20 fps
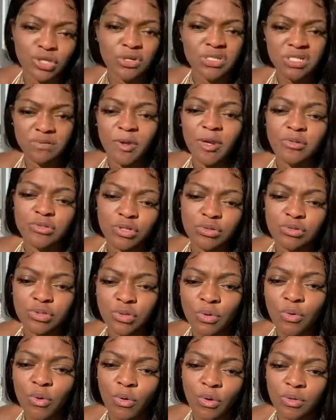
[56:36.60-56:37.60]
your spiritual
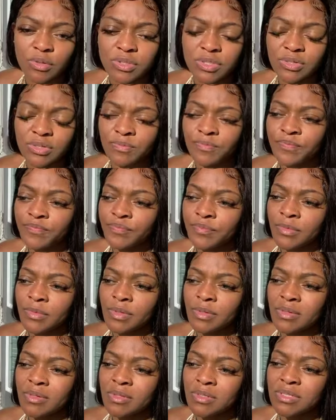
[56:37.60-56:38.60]
tools.
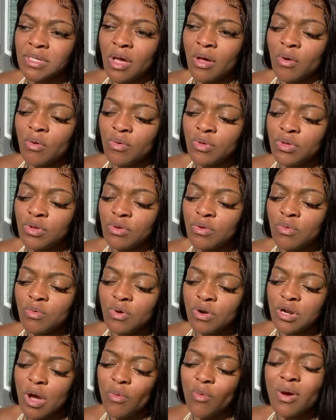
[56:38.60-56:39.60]
So
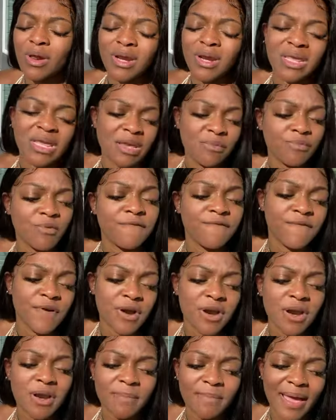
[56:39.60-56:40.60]
you don't want to keep
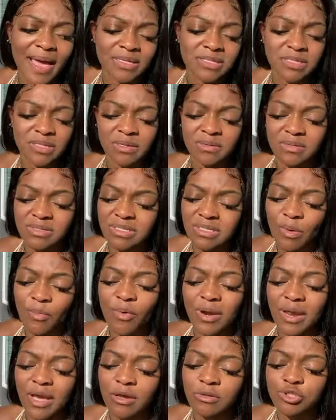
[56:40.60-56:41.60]
referring back to
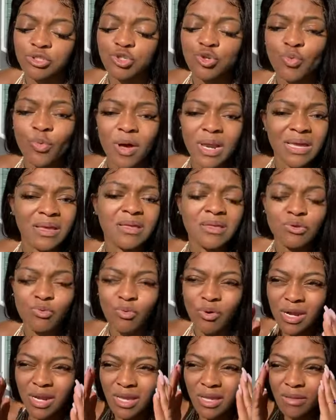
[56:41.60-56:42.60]
someone else. You want
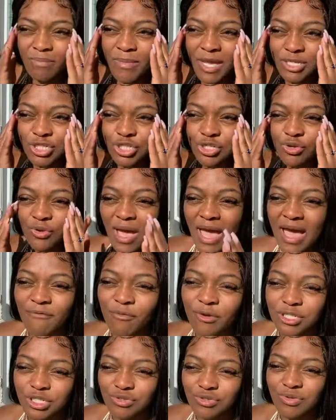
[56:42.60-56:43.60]
to make sure you
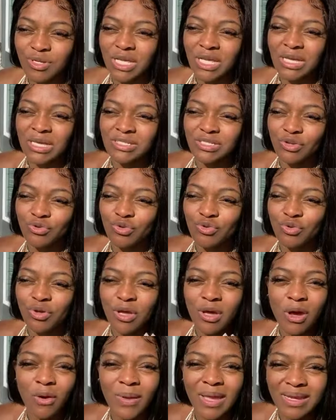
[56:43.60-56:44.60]
have what you need so you
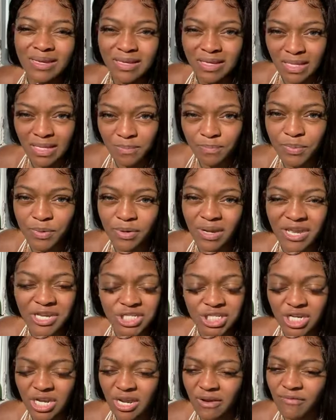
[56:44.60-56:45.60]
can go in deeper
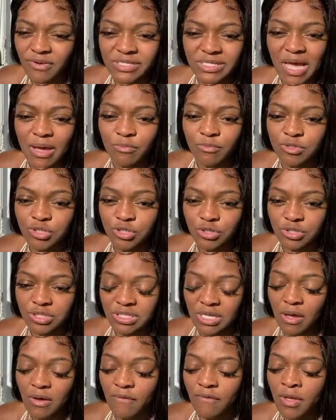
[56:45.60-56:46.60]
each and every time with
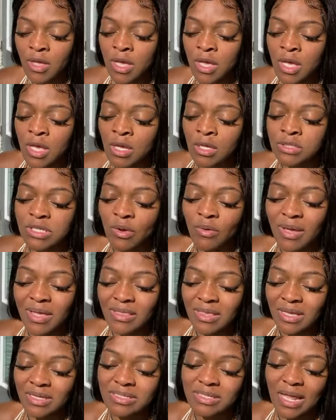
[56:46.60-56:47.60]
yourself. So
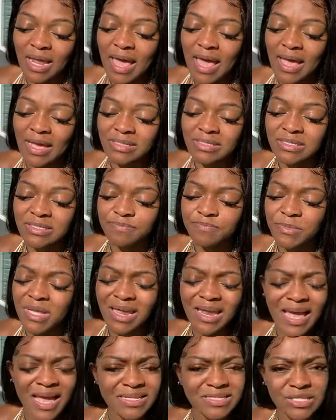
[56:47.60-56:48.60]
in this class,
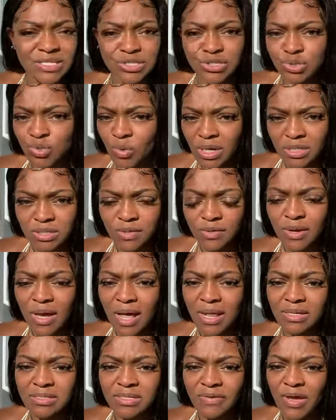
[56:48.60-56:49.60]
the class is
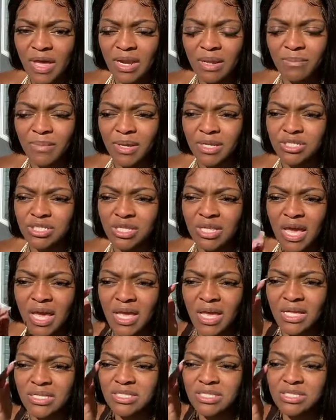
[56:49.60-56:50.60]
$22 if I didn't mention
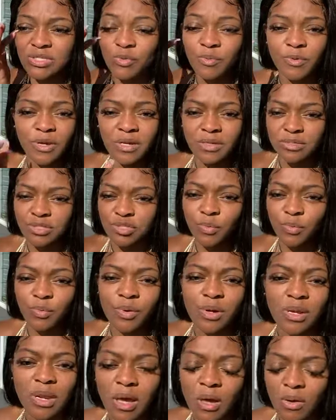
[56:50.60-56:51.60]
that. It's super
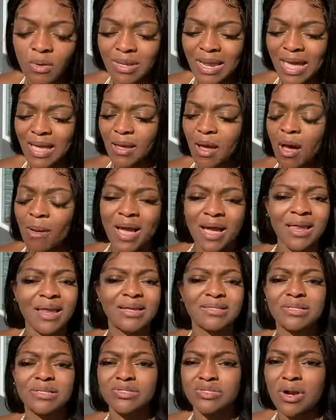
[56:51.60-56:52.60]
low. Like all my
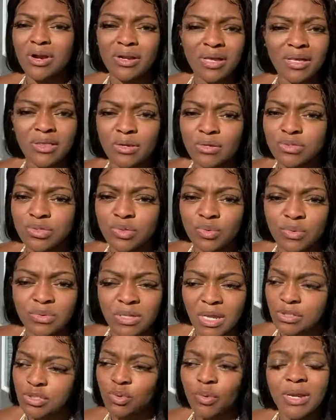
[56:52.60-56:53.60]
classes are either
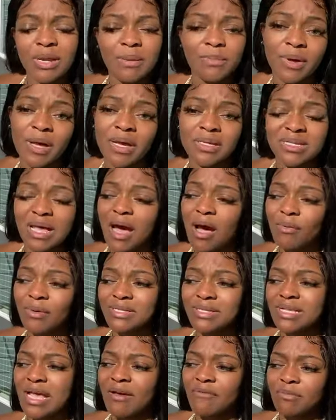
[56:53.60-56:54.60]
they're $20. I
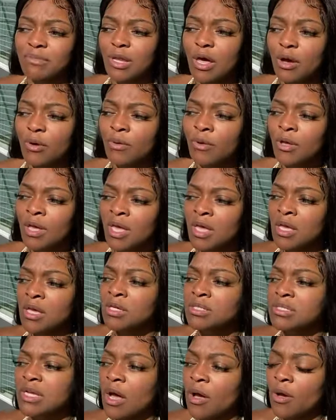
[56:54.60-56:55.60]
always have them low.
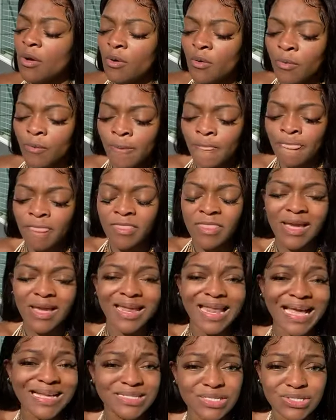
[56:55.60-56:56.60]
So the
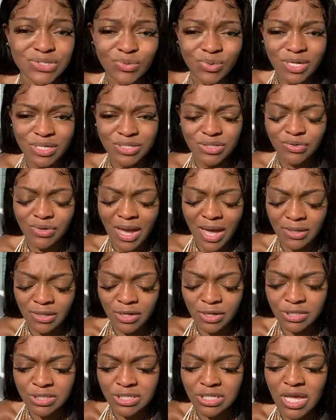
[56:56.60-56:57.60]
class is
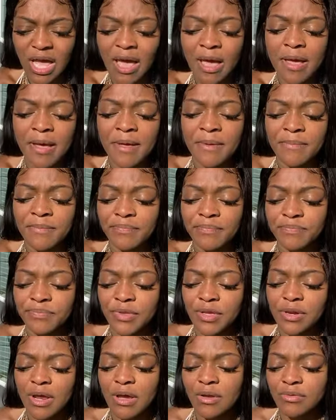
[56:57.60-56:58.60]
$22.
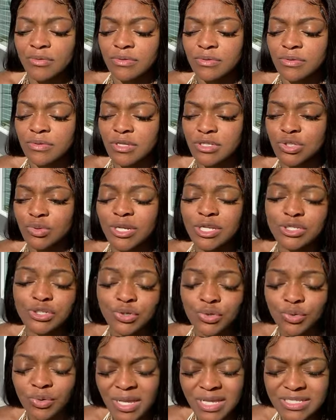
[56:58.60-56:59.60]
You know, the
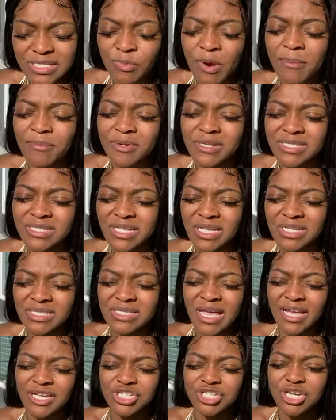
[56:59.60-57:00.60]
22 is a
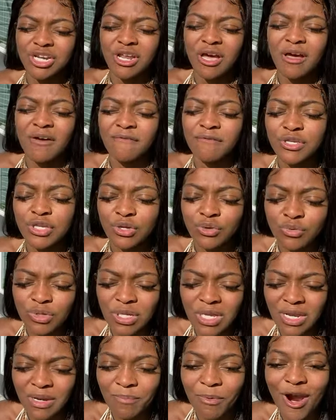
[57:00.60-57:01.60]
representation of
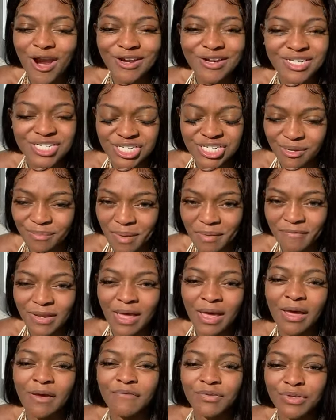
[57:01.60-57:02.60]
union, partnership of
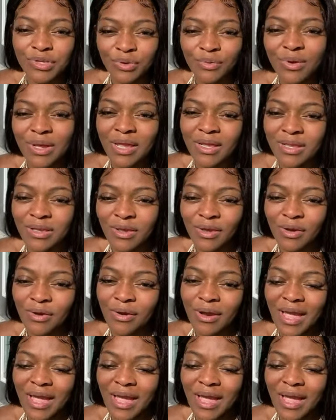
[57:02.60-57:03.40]
love, you and your